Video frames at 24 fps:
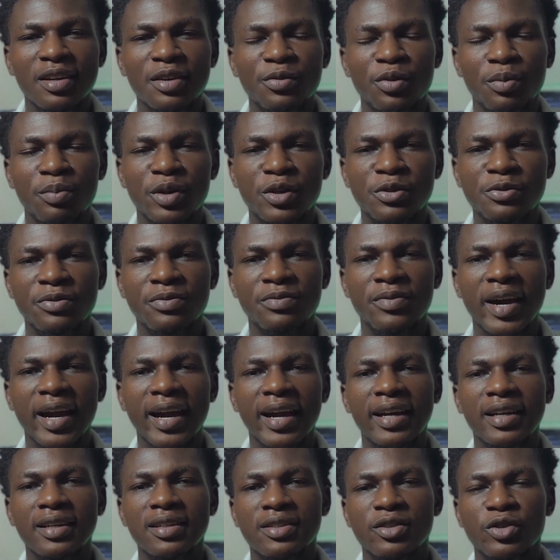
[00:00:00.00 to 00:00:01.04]
for me to
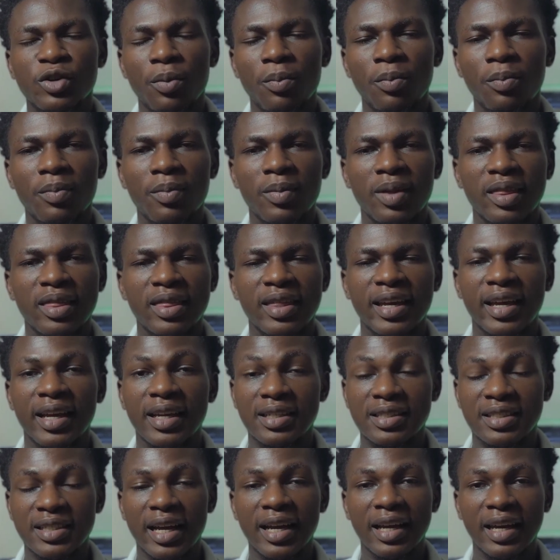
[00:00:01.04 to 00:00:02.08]
find some
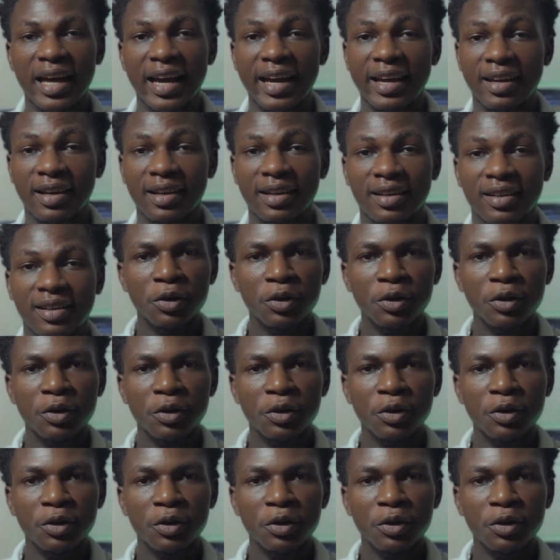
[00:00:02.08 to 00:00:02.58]
things I like.